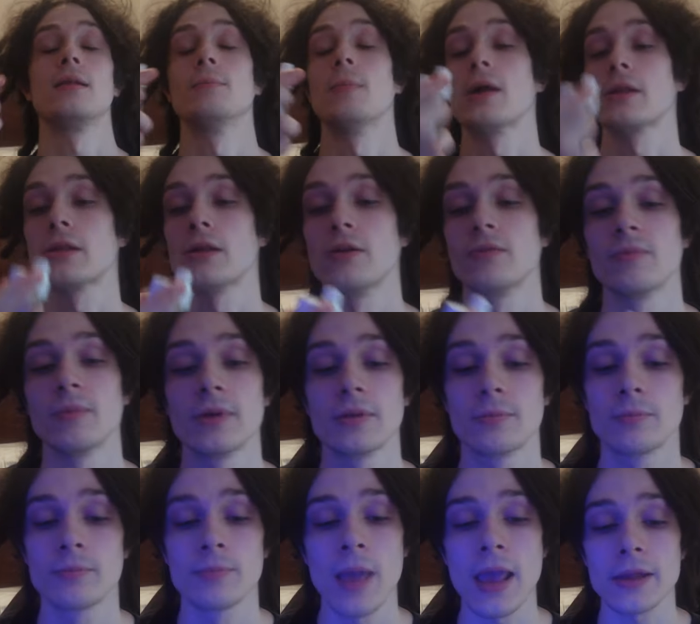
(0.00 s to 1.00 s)
of myself,
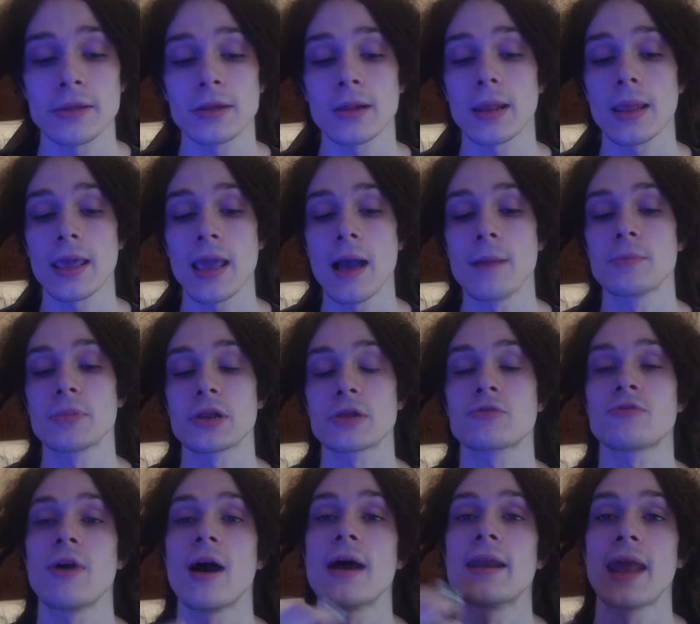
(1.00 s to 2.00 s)
but basically I'm
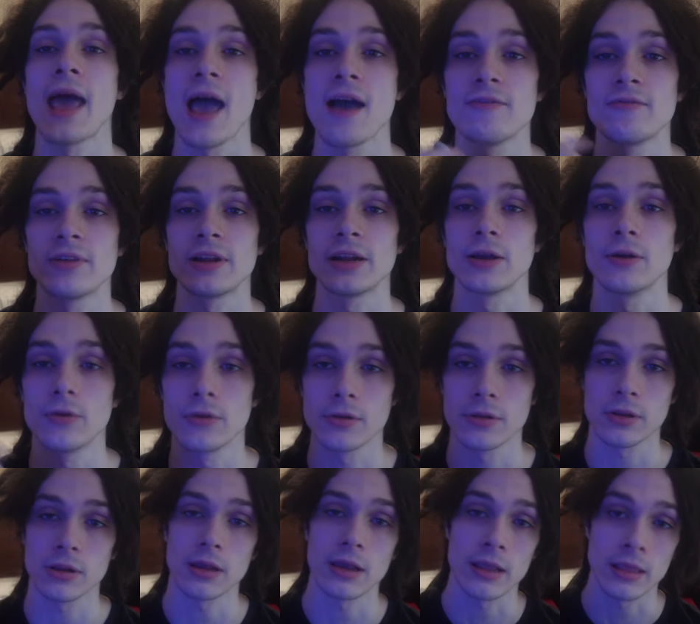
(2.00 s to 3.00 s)
just trying to have
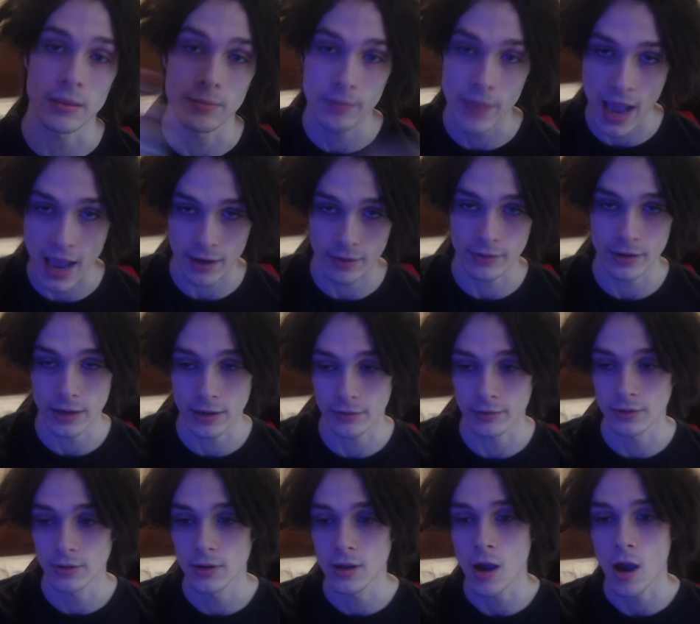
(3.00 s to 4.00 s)
videos in the
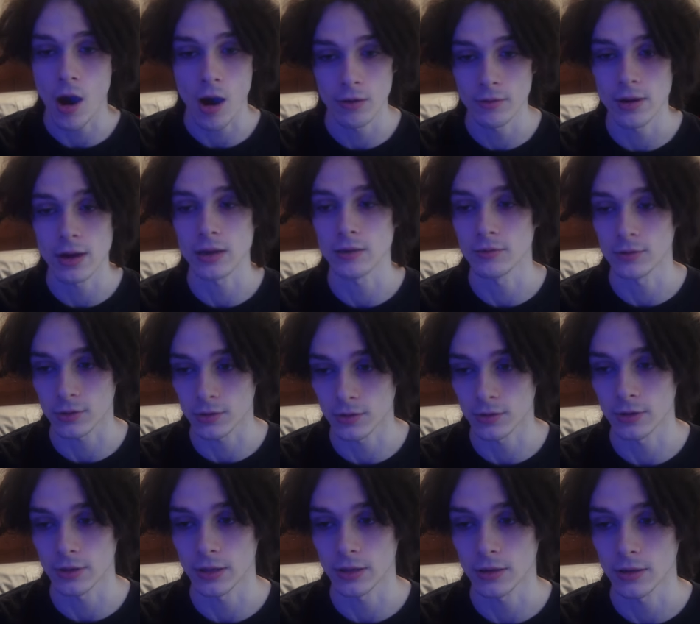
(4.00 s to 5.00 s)
background already
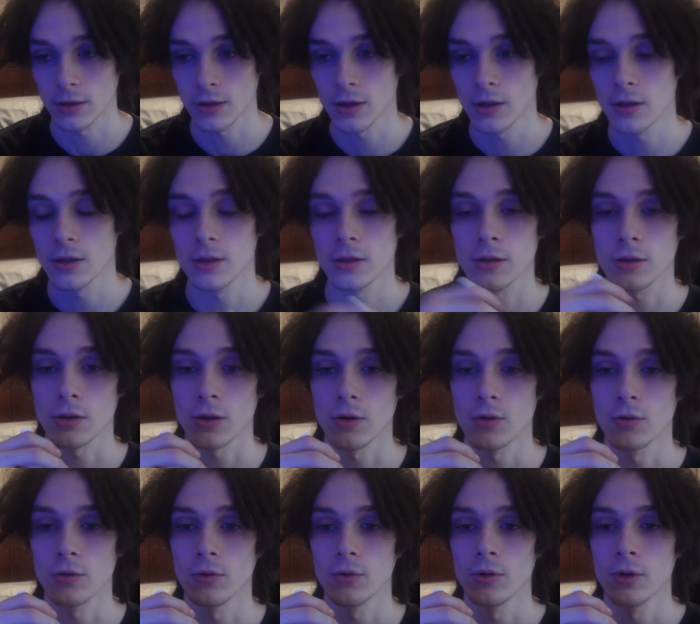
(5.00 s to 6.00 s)
recorded,
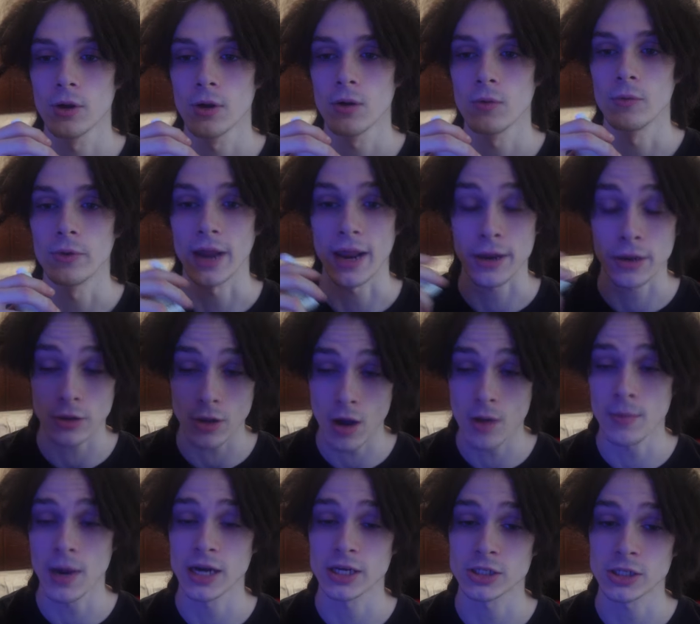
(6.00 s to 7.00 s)
so when I
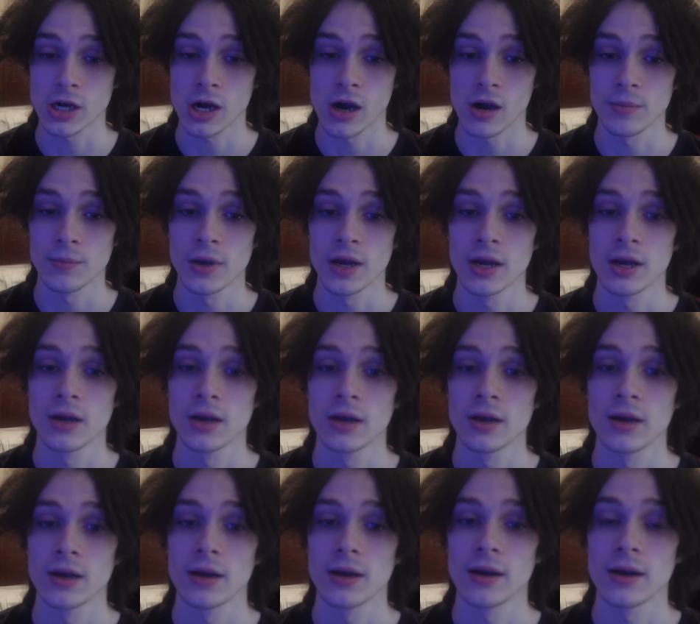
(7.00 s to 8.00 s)
start my job,
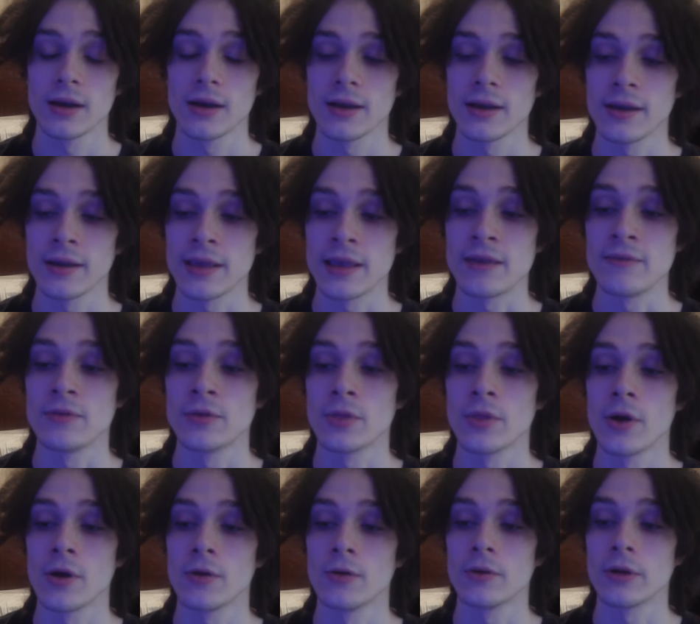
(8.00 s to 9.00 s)
even
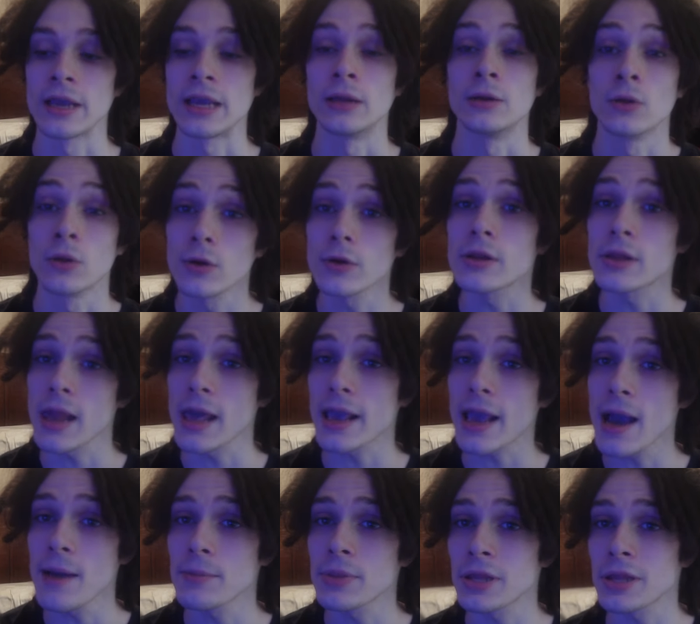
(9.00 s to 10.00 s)
though it looks like
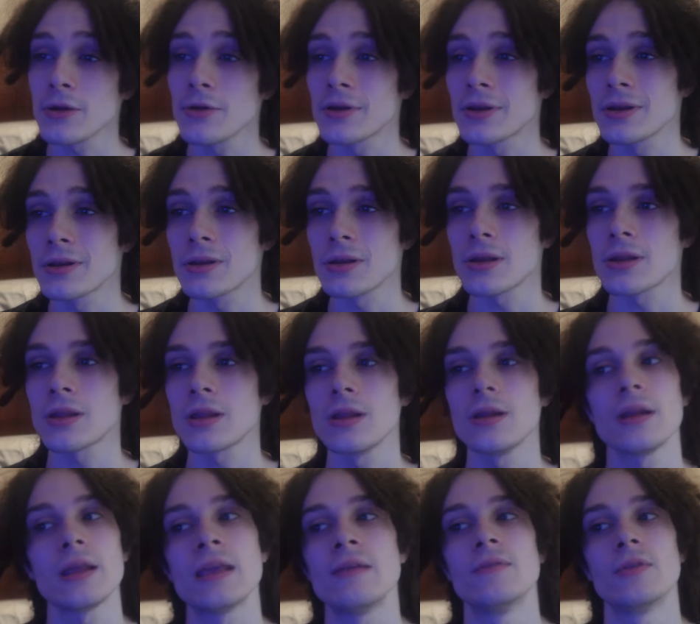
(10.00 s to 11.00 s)
I'm still
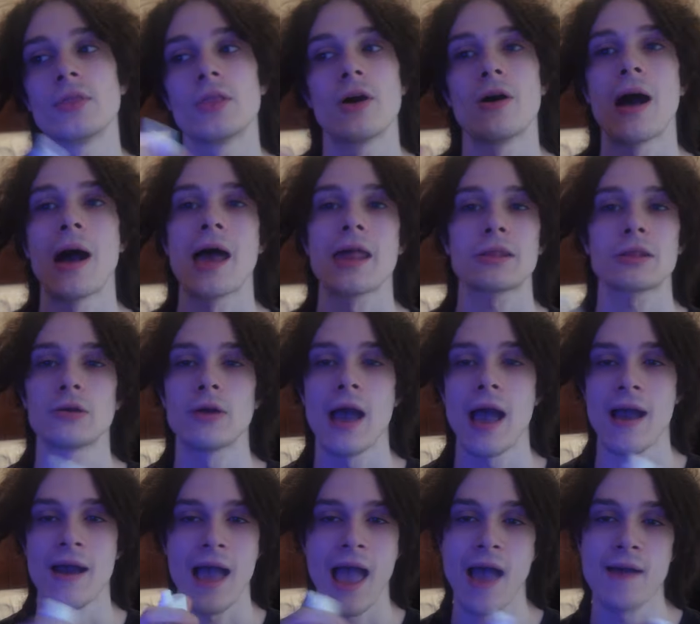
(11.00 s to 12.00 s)
consistent, even though I still
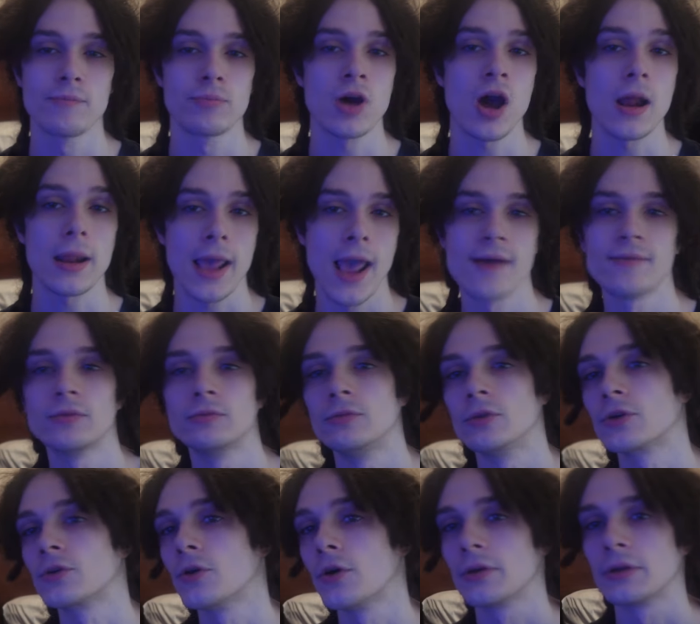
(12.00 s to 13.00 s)
have, probably haven't
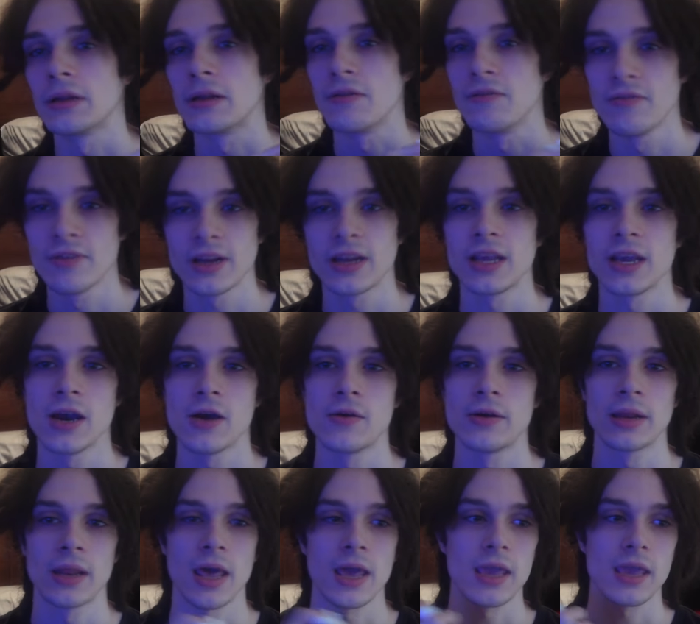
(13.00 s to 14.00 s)
recorded a video
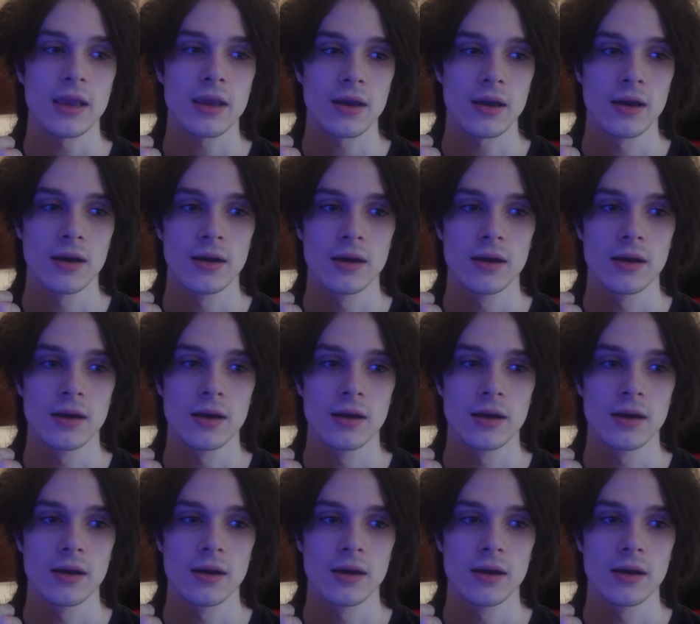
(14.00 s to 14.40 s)
in like,